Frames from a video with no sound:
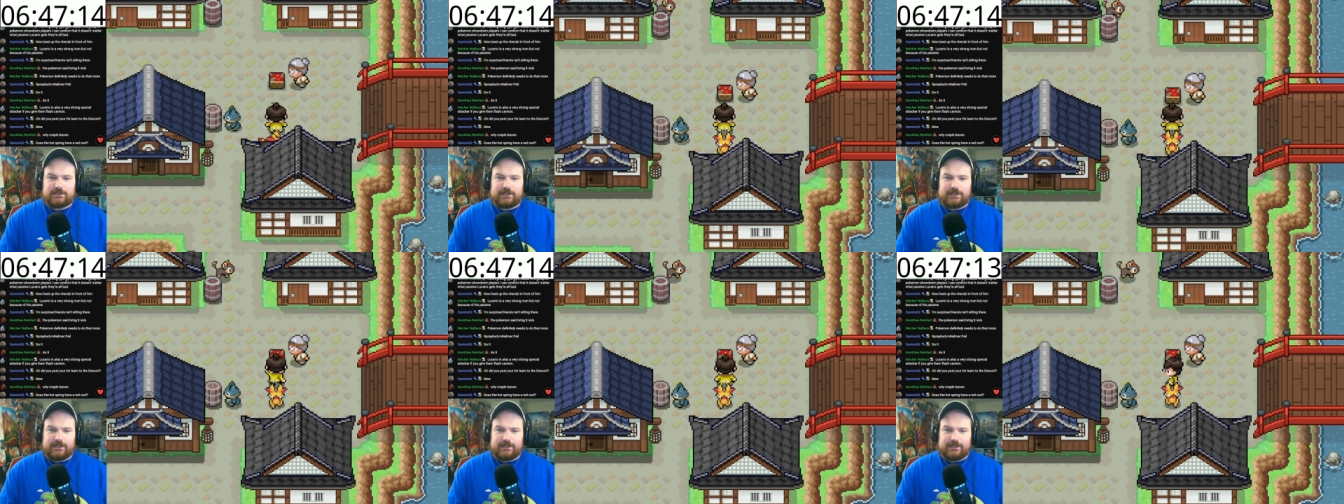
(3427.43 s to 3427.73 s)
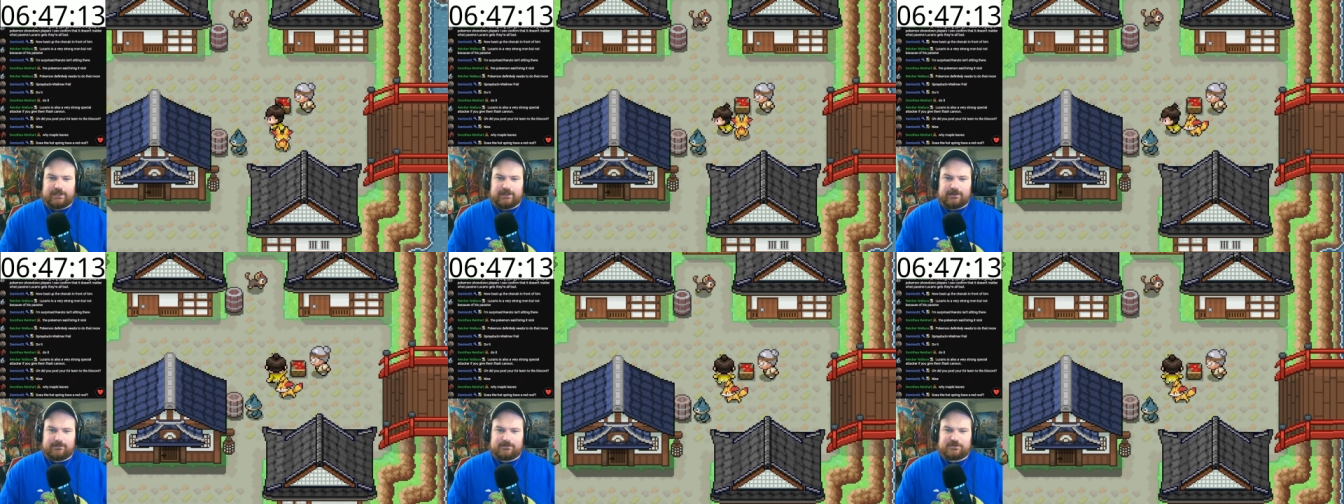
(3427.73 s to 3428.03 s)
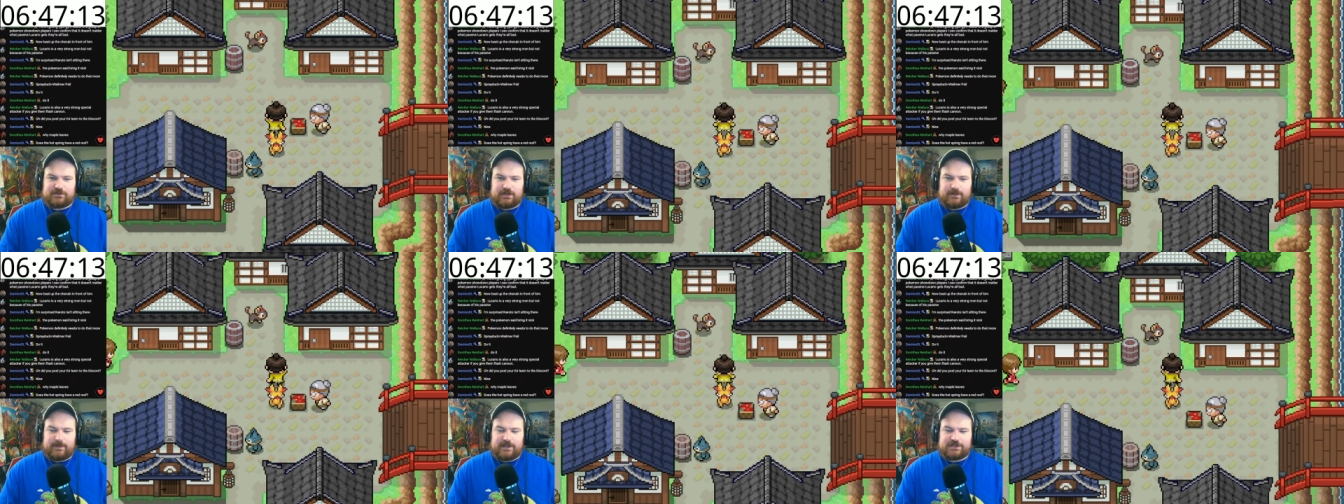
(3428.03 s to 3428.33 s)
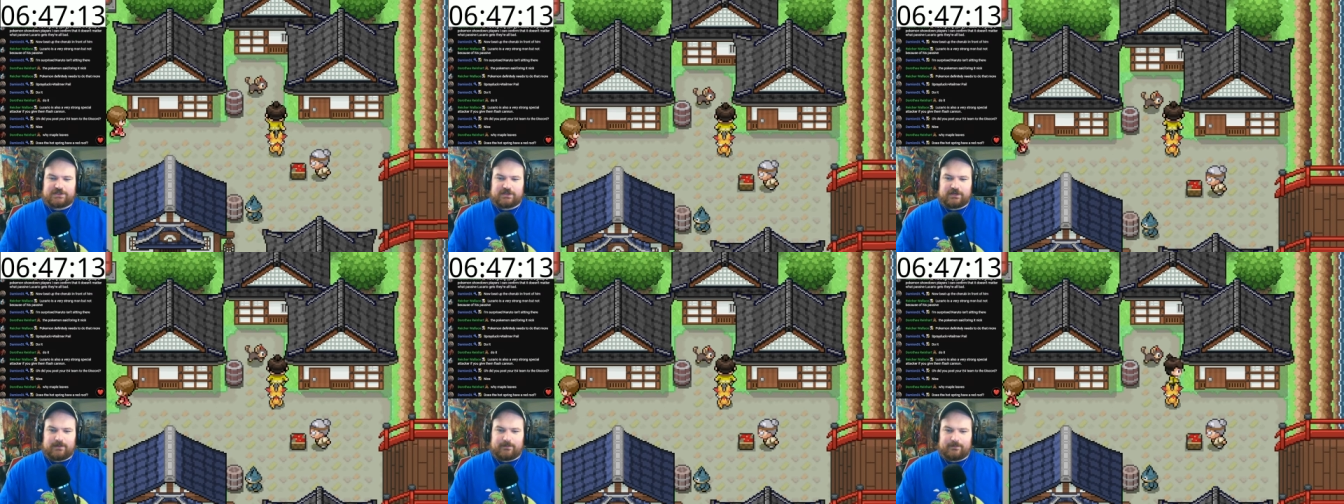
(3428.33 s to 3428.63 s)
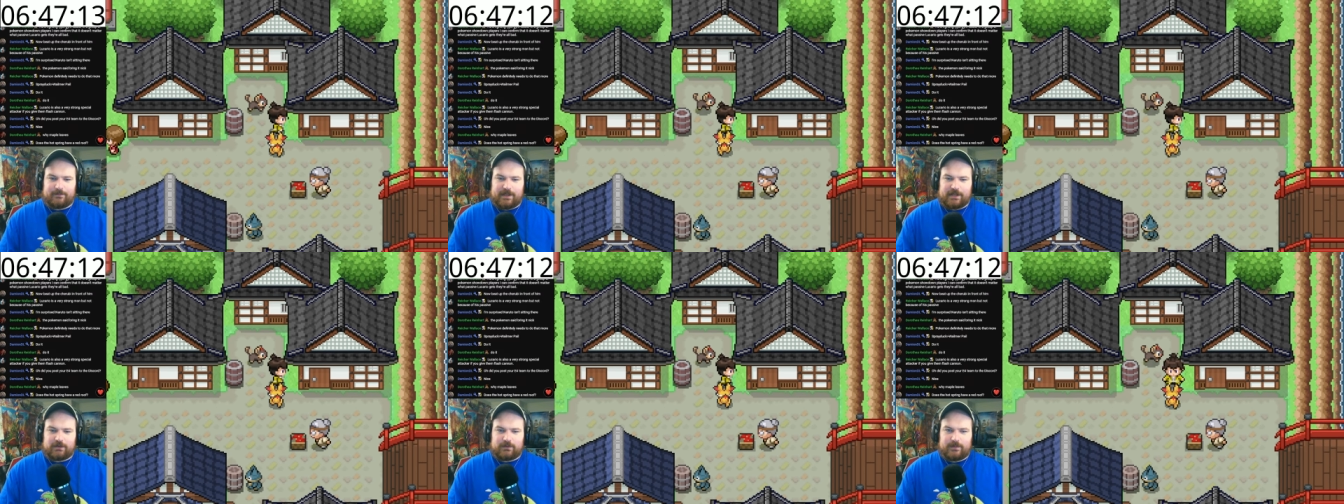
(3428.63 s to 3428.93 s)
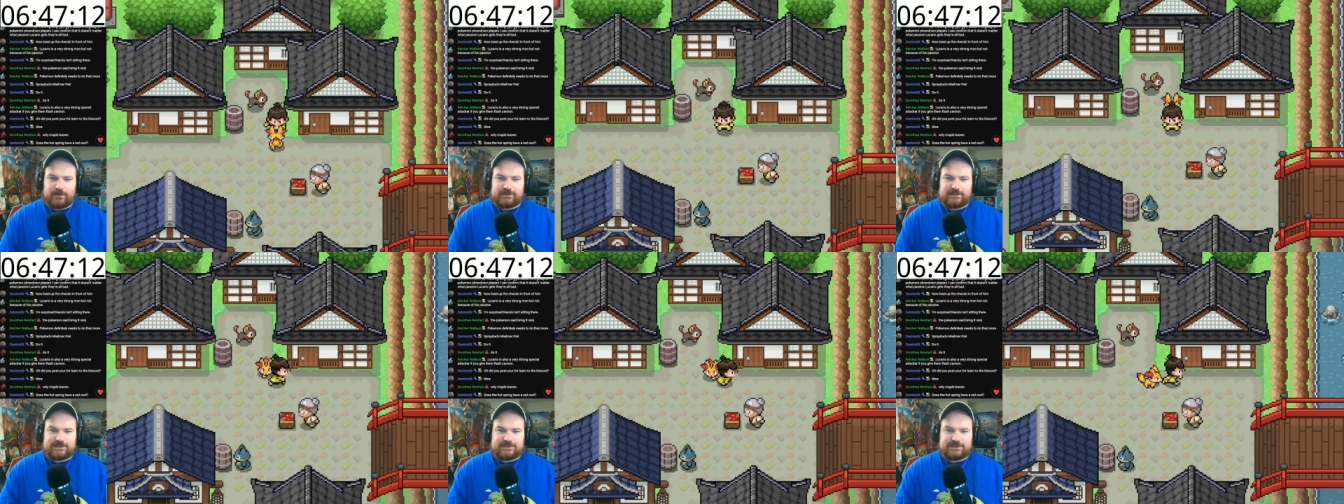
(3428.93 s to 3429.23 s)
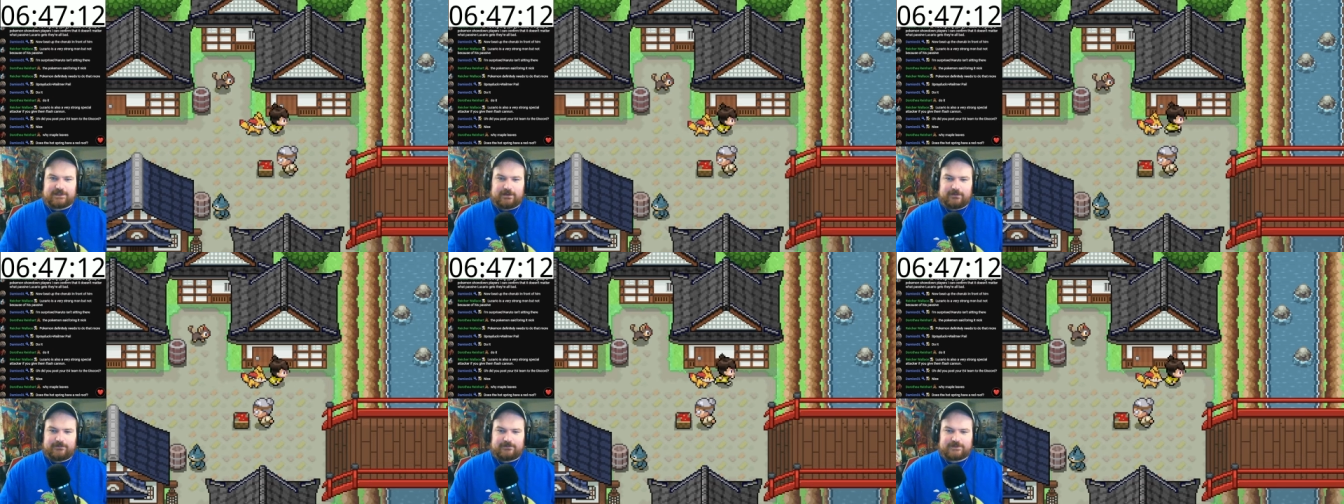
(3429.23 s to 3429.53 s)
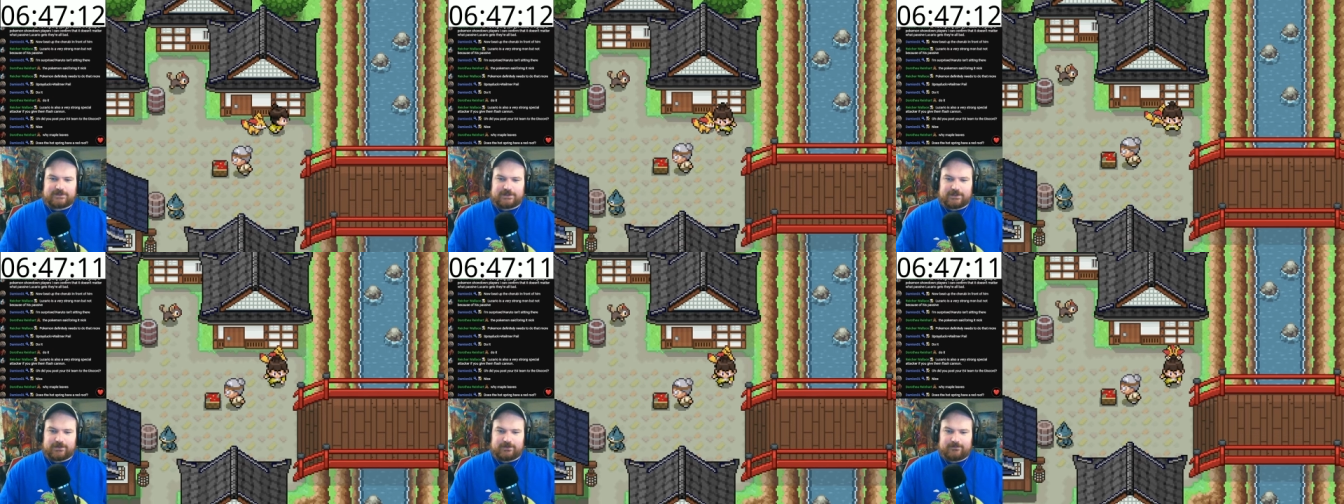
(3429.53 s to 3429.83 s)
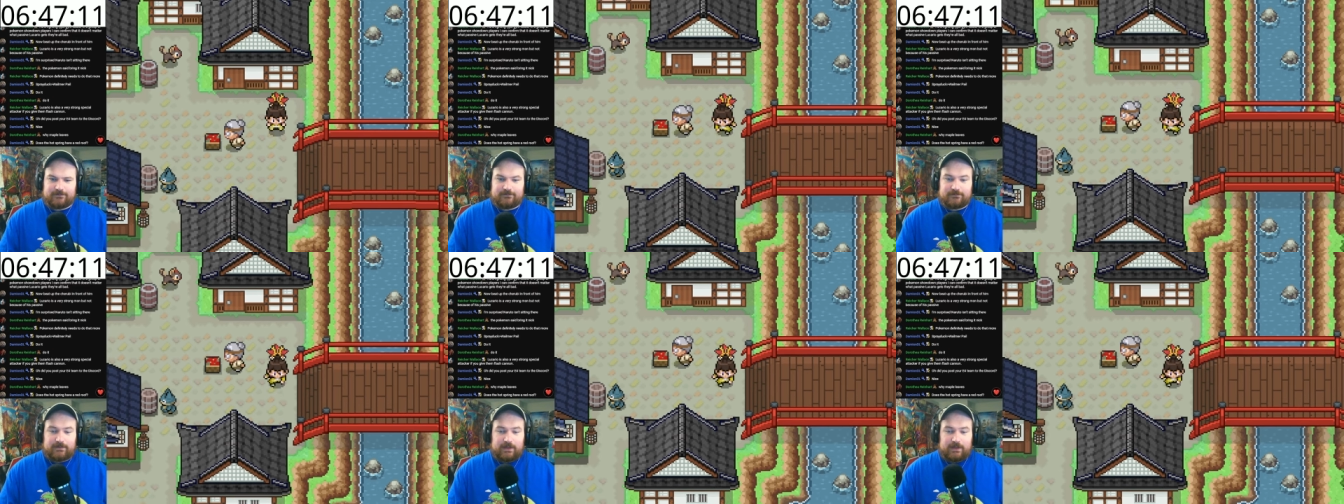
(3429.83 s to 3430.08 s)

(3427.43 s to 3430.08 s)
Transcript: I'm trying to make sure I'm better about this stuff, so